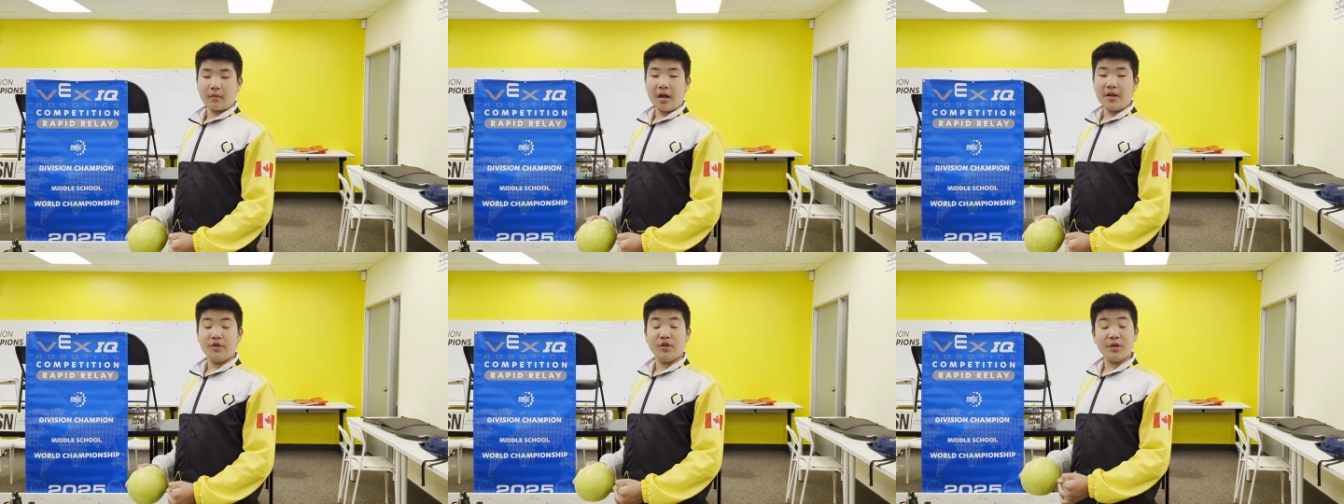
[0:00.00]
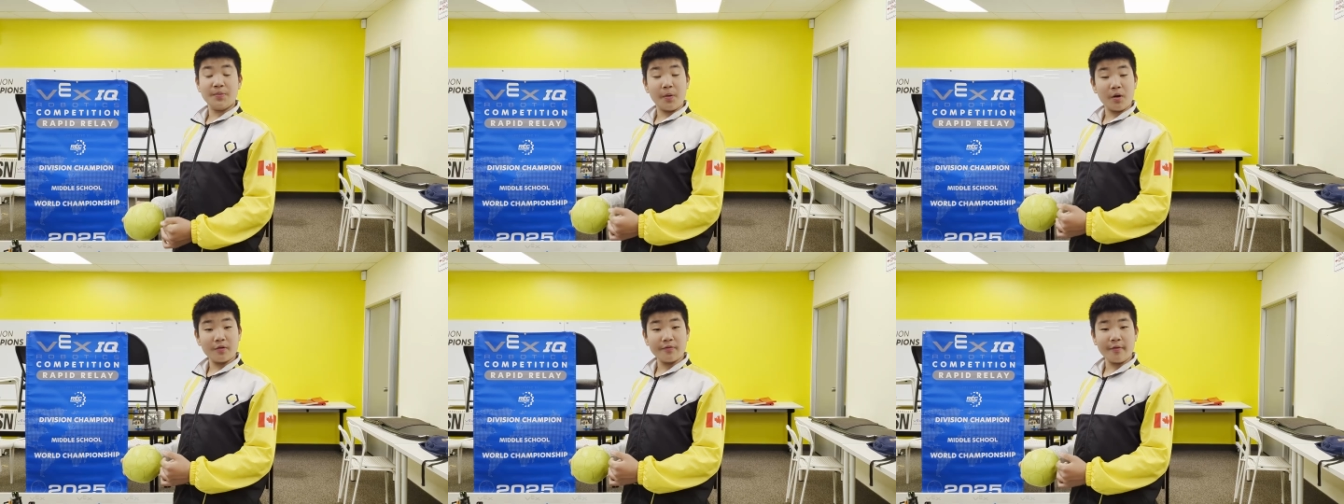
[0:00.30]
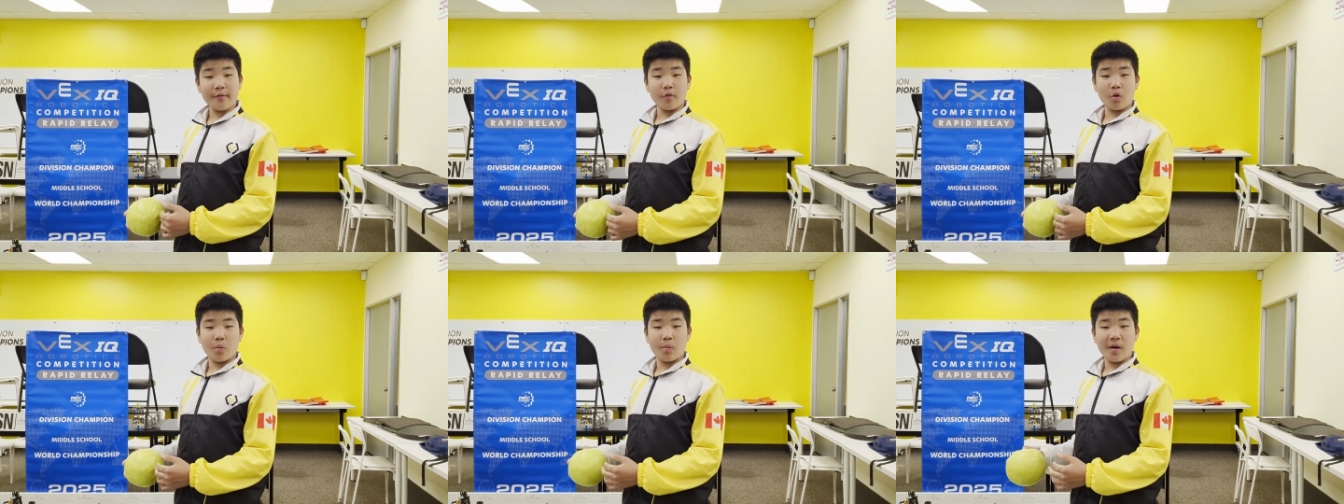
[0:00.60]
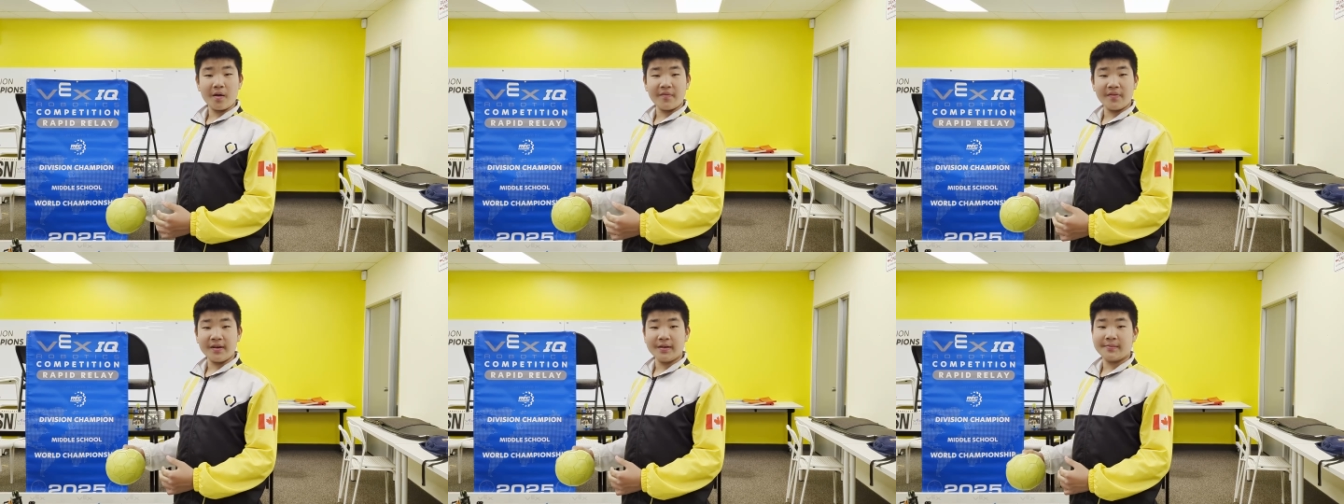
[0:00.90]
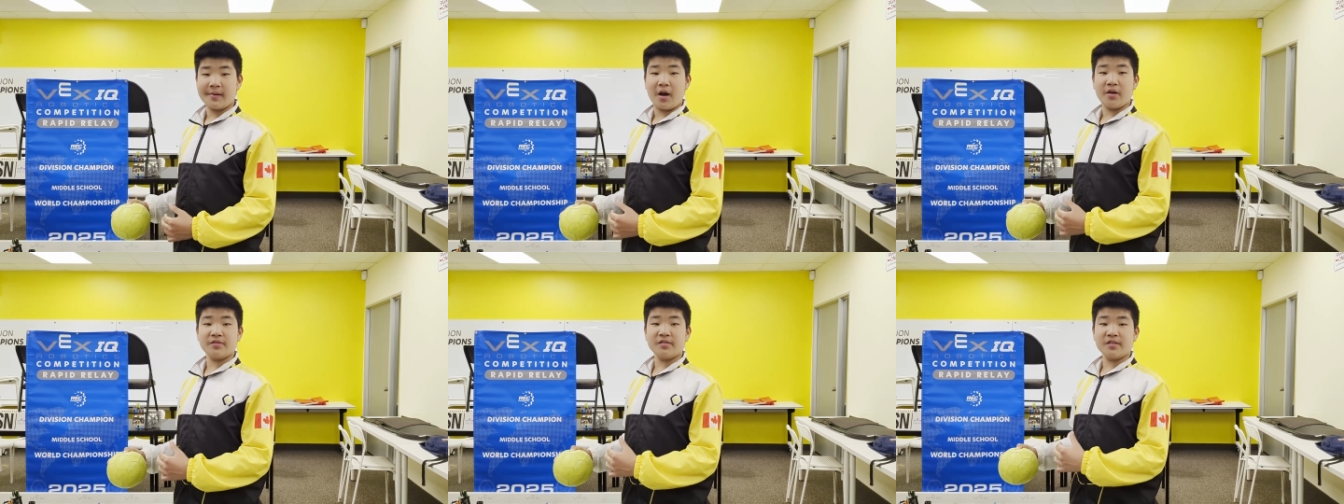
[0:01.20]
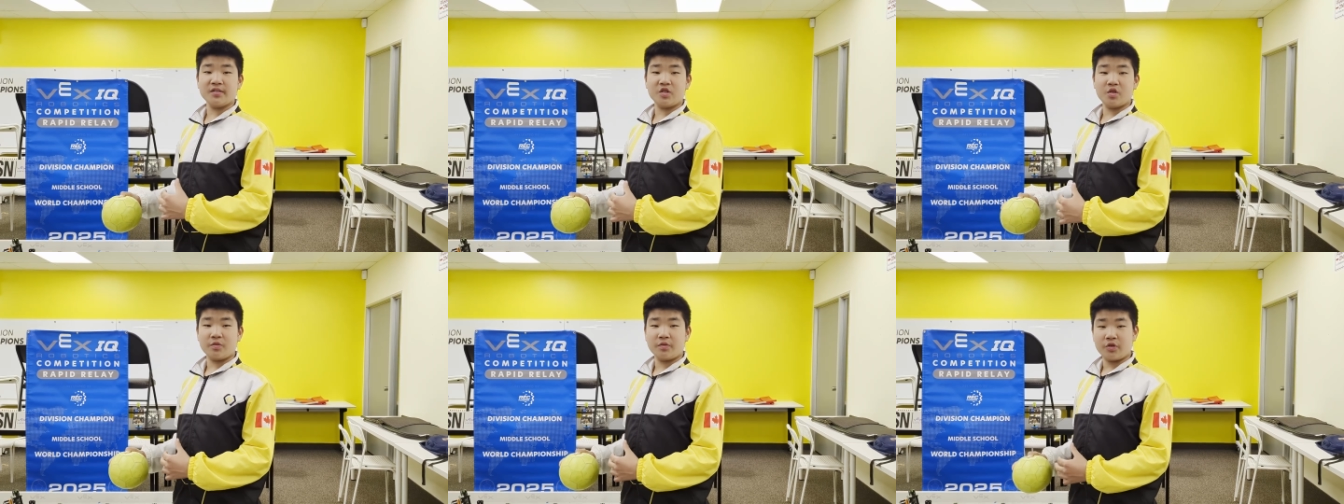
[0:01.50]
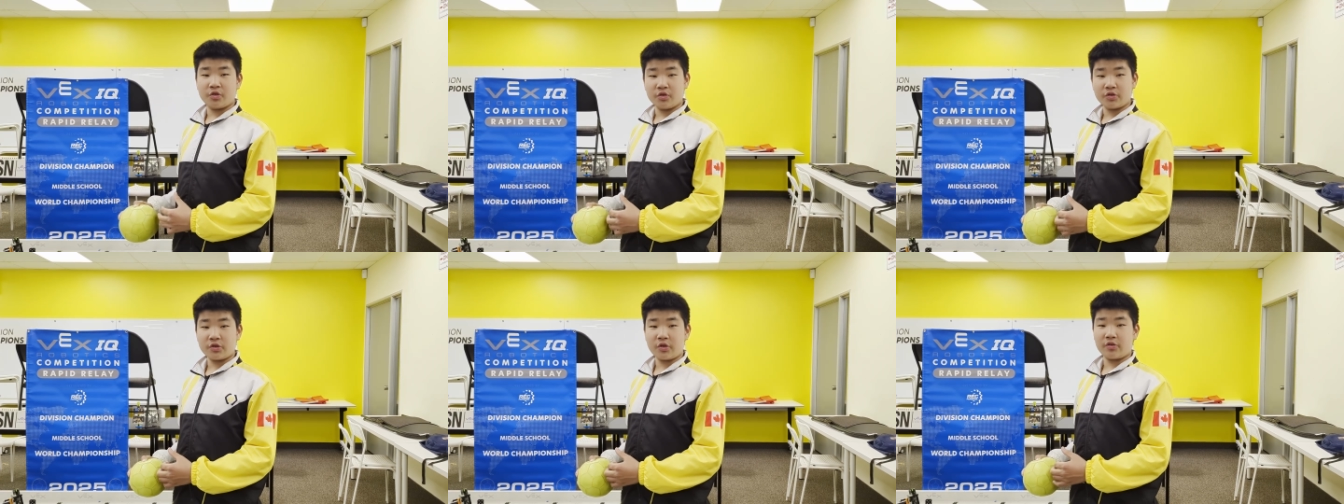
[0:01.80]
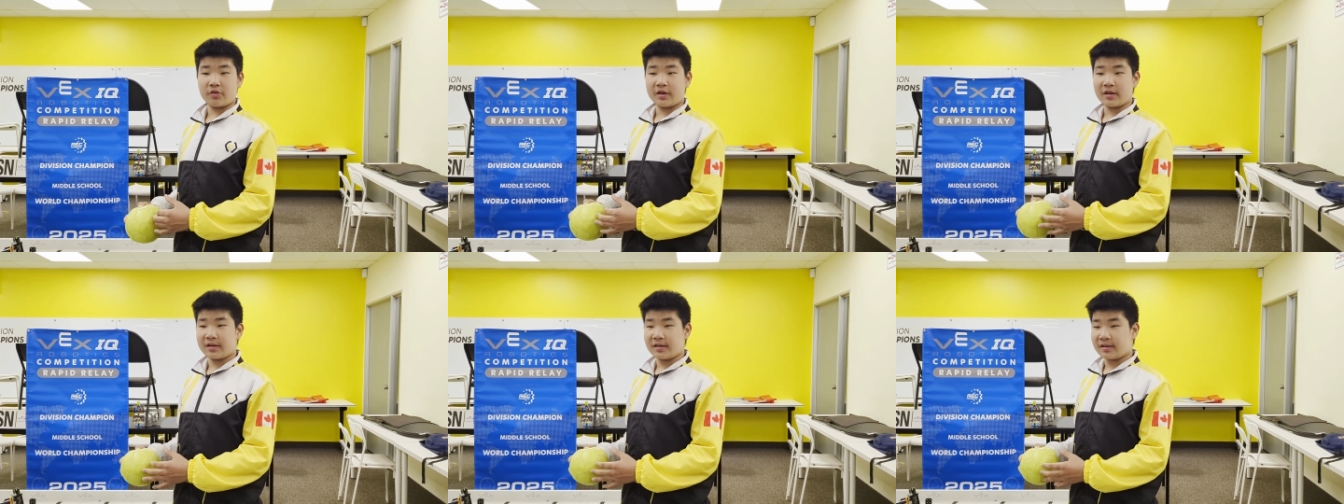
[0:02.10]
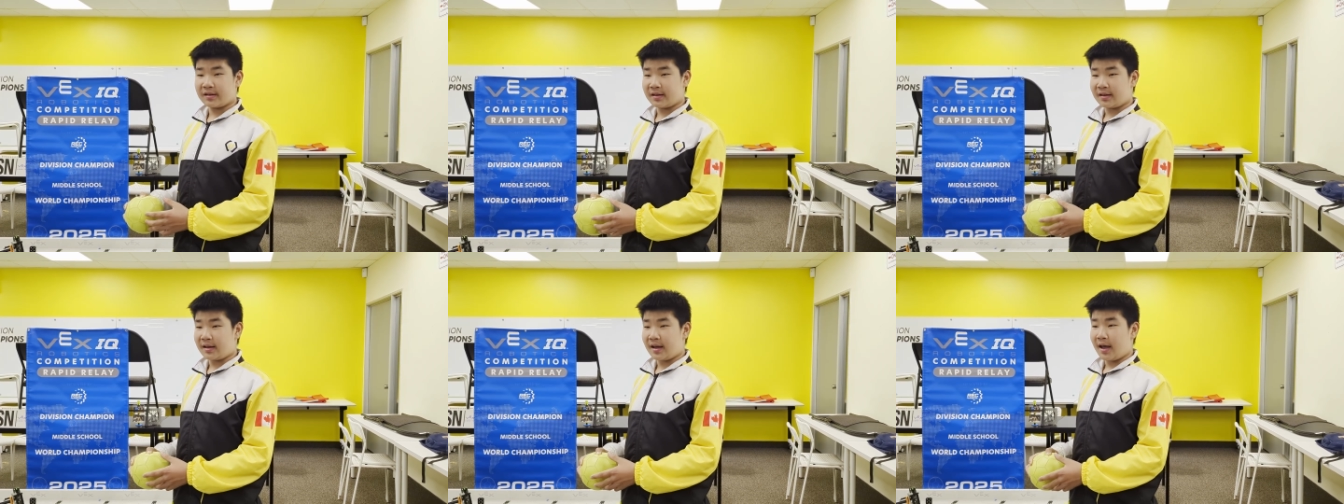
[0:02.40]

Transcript: A unique part of our robot that allows us to do so good